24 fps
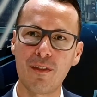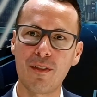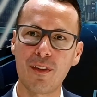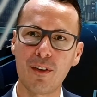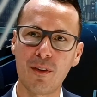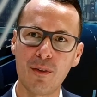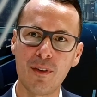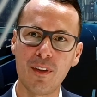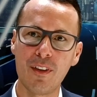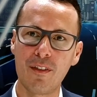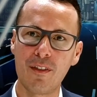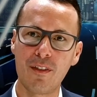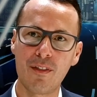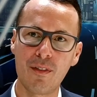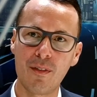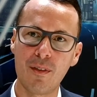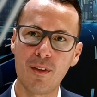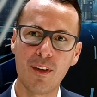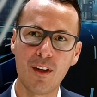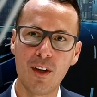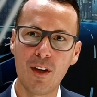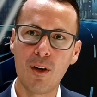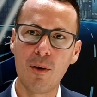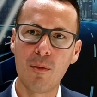So
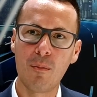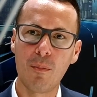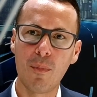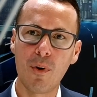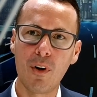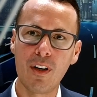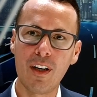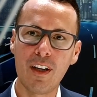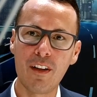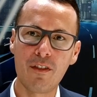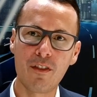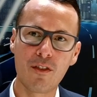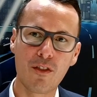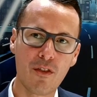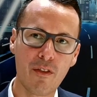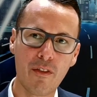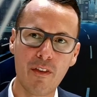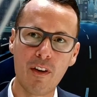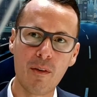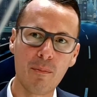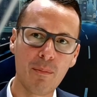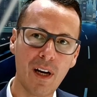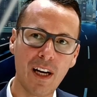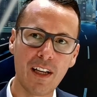it's more or less
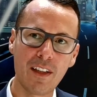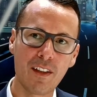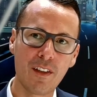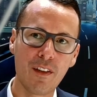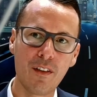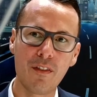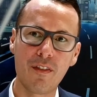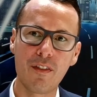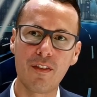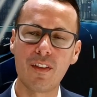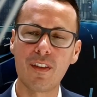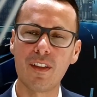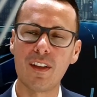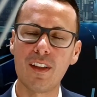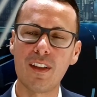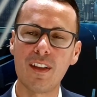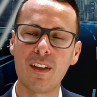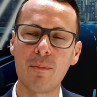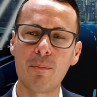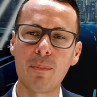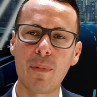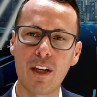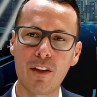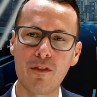driven by this
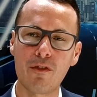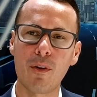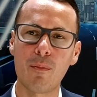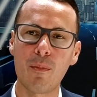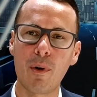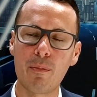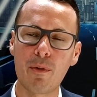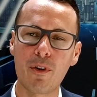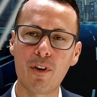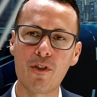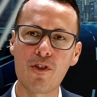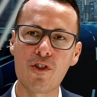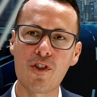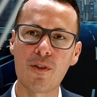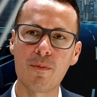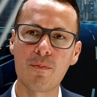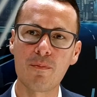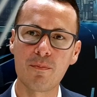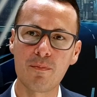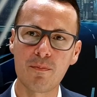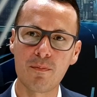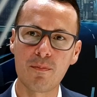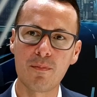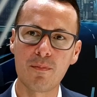platform approach.